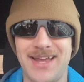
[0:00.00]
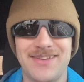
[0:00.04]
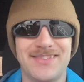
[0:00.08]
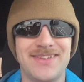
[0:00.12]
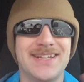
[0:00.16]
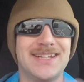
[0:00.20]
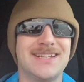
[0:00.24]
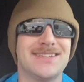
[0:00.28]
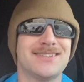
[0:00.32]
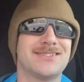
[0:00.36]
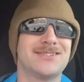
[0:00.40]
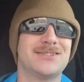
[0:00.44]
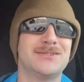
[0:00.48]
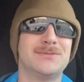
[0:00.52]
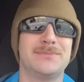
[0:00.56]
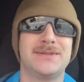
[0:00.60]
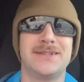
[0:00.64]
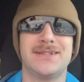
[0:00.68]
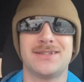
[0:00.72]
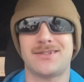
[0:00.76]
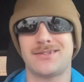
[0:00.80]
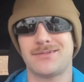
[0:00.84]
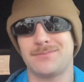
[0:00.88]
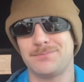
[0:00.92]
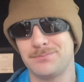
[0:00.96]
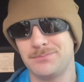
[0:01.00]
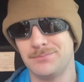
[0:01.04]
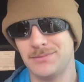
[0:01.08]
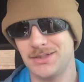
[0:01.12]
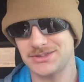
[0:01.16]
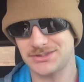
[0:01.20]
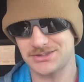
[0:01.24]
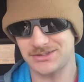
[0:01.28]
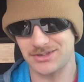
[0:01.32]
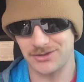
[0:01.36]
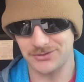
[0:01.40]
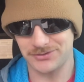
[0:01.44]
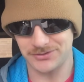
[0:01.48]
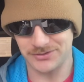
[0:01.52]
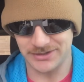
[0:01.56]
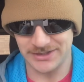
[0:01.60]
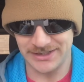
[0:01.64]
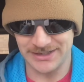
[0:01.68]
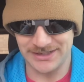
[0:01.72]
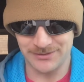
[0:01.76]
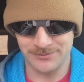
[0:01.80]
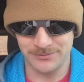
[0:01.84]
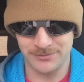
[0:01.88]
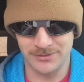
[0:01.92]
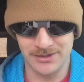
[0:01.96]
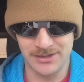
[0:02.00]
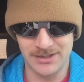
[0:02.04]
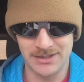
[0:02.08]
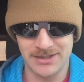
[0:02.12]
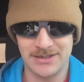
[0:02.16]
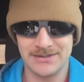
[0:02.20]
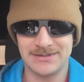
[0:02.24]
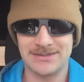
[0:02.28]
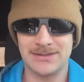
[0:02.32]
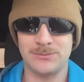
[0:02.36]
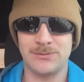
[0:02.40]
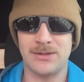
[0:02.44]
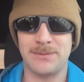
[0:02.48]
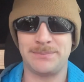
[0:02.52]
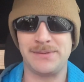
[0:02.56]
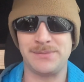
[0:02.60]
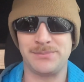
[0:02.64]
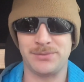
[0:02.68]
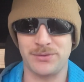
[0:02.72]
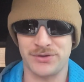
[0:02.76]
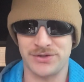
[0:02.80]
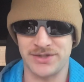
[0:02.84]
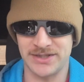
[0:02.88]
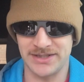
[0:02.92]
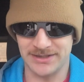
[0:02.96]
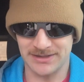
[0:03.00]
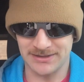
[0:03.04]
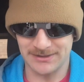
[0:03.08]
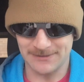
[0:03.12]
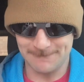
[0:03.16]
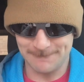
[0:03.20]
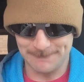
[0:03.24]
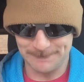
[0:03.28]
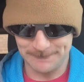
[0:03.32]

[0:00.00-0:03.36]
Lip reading: think it's going to be a much closer game than what people think.